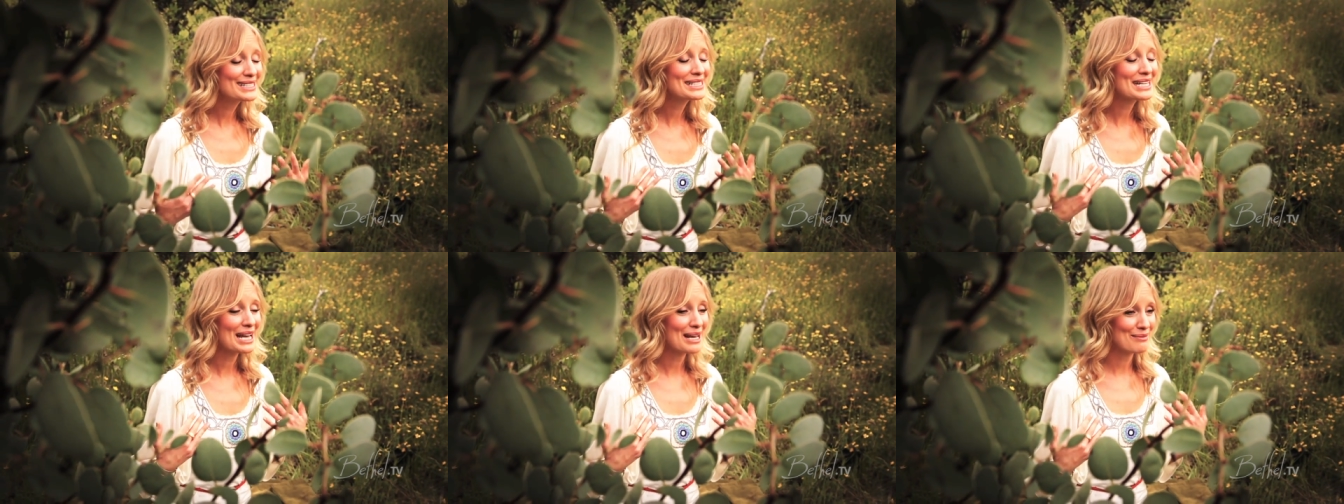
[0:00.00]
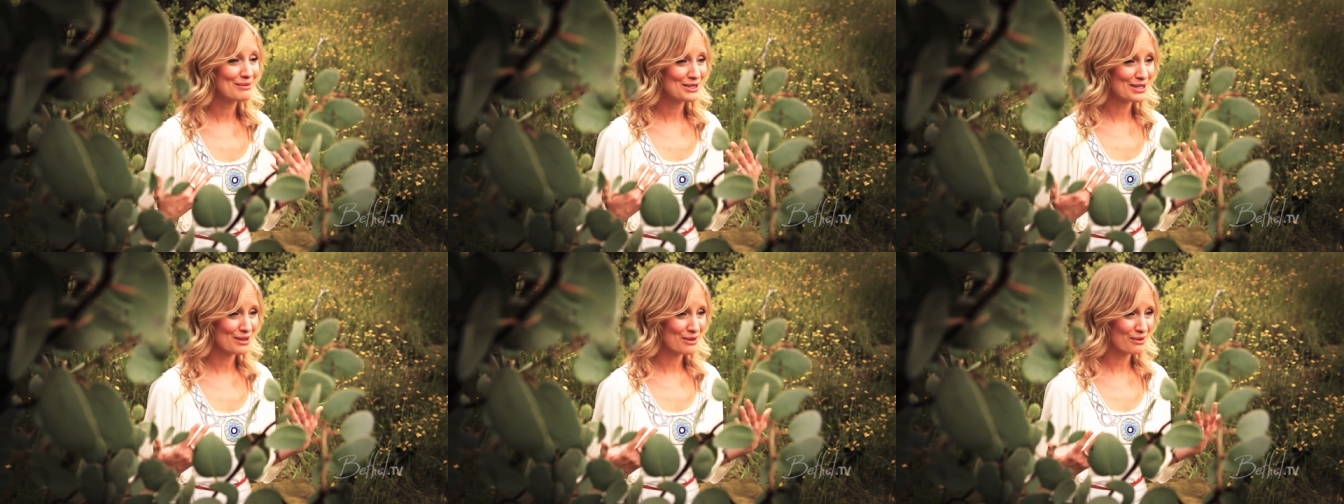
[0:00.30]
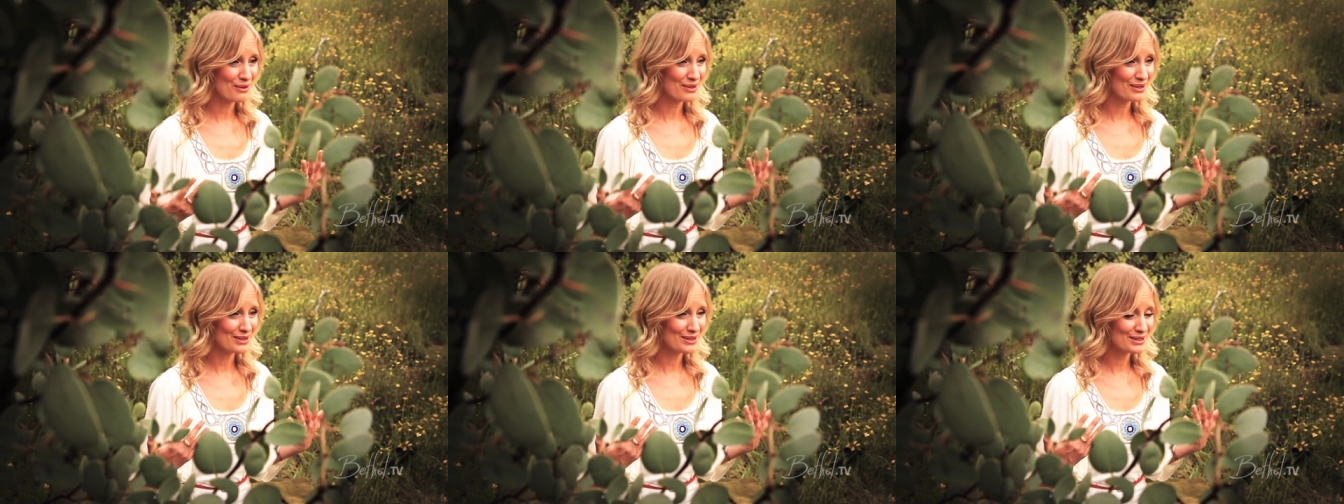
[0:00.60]
time to
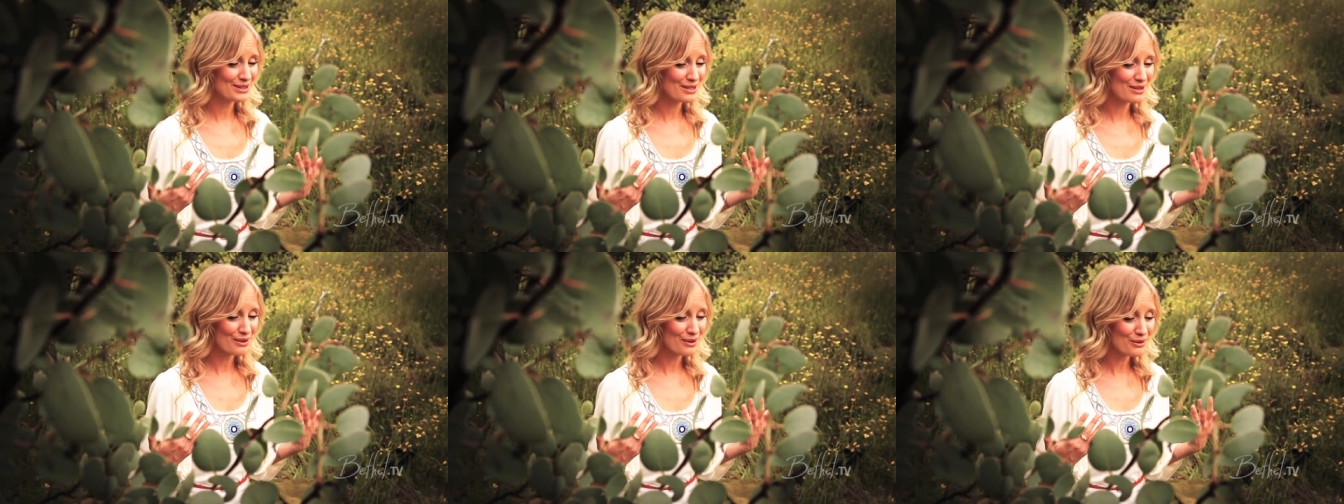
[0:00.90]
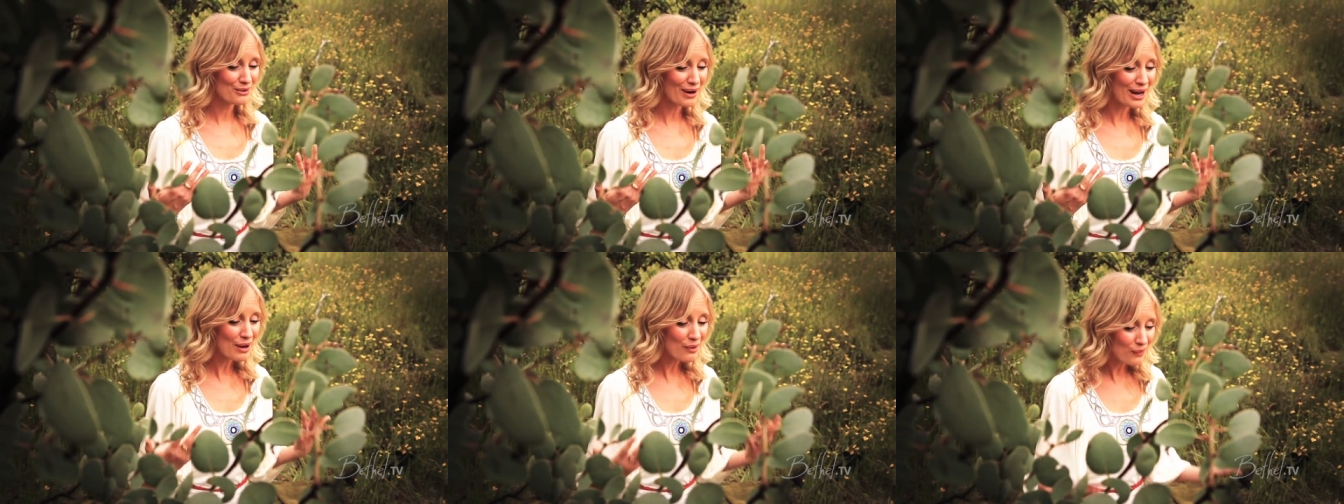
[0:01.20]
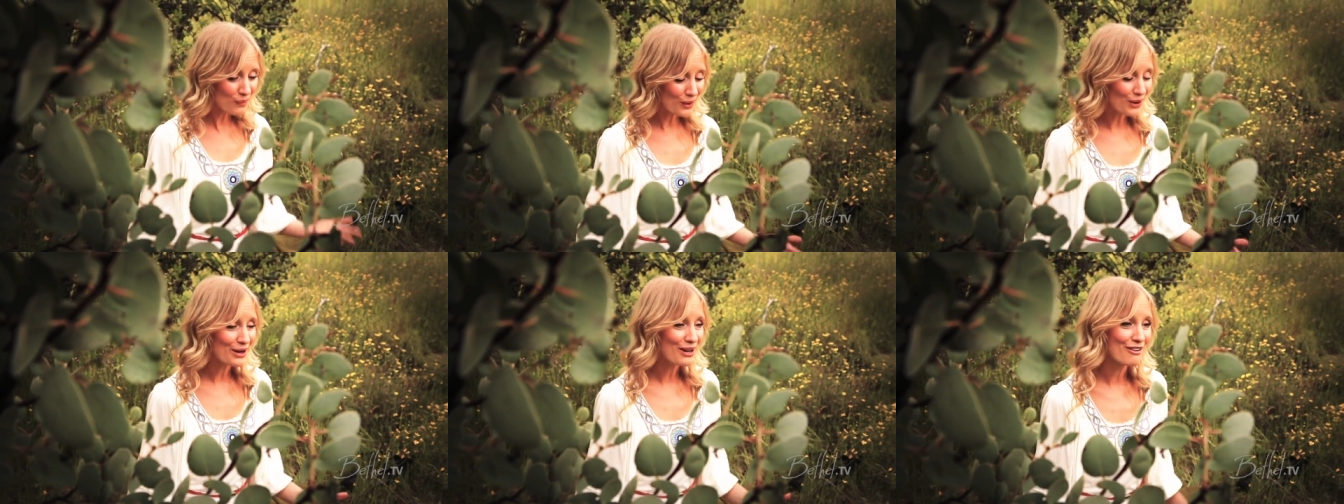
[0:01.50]
the great
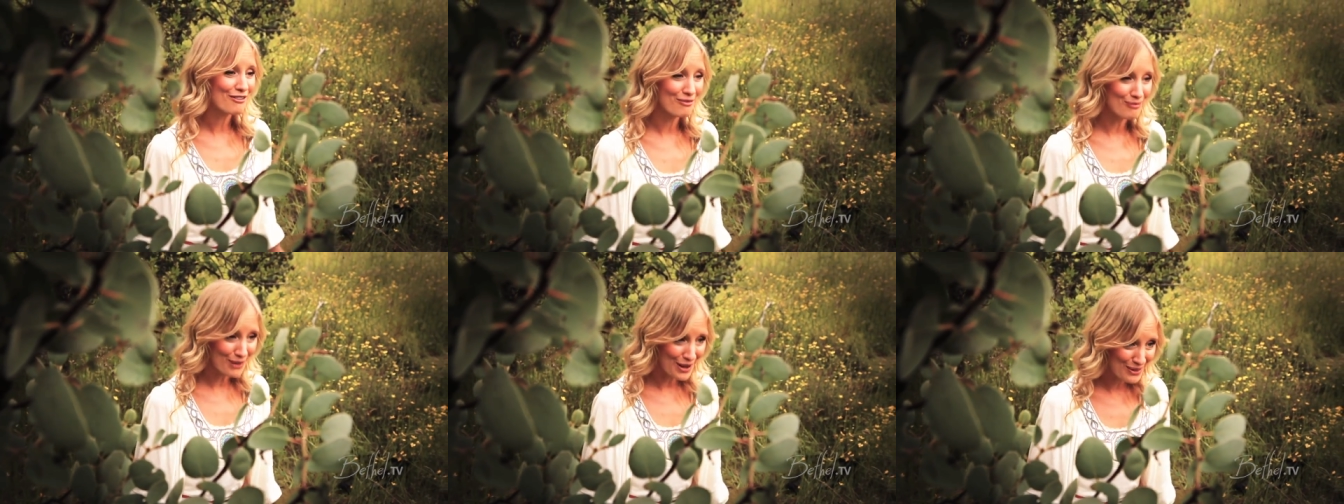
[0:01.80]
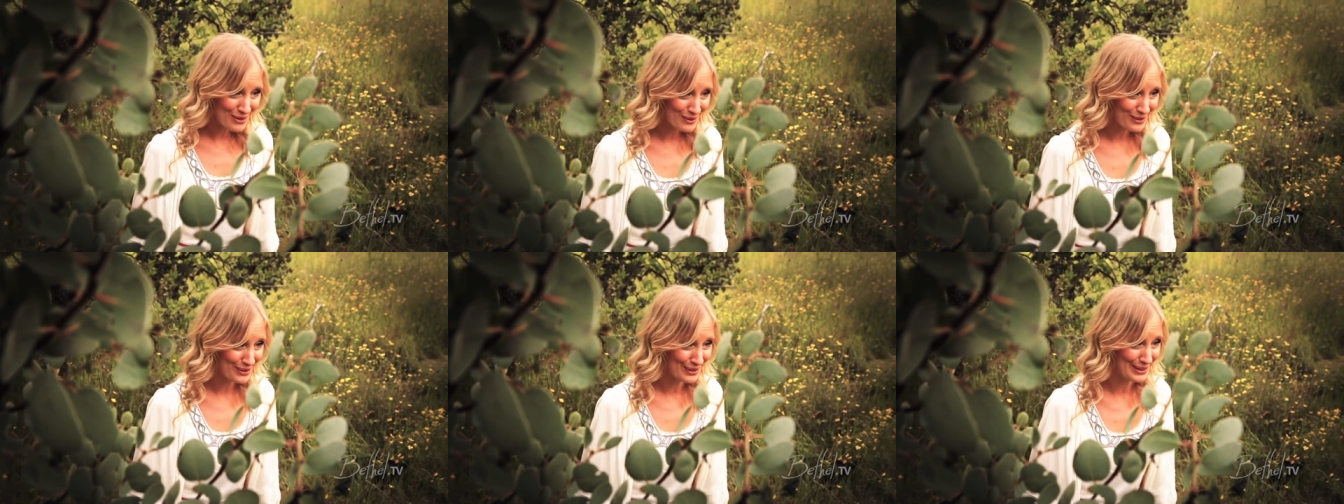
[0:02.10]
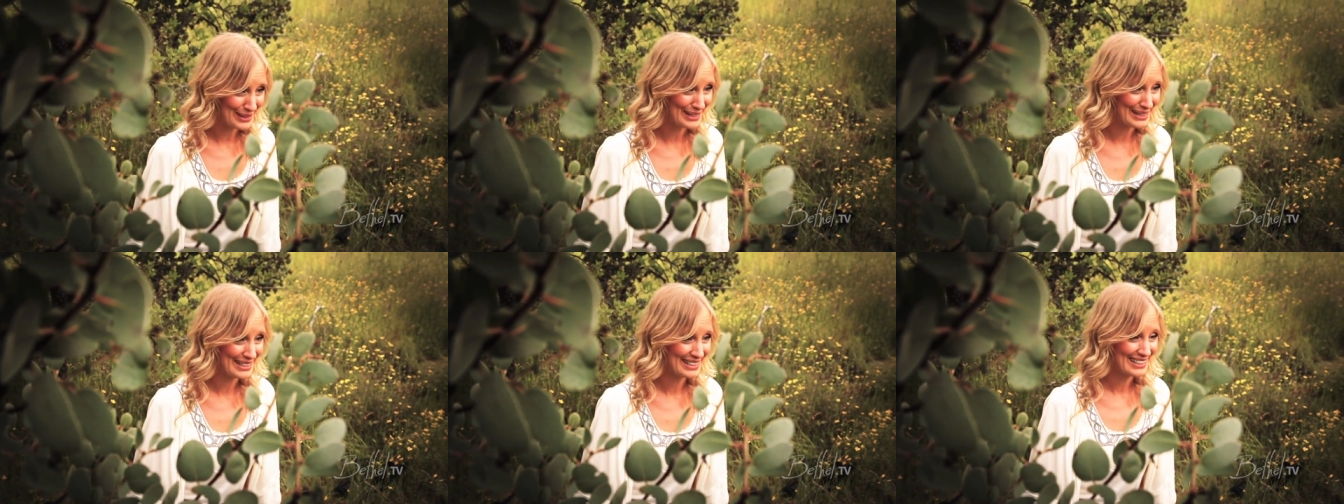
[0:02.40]
work of
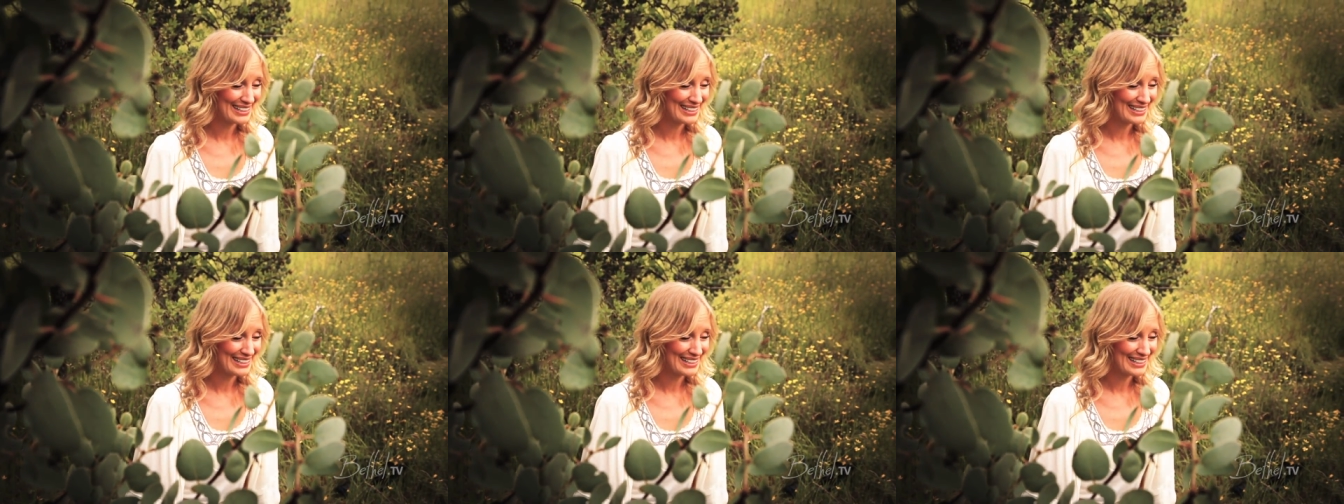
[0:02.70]
motherhood.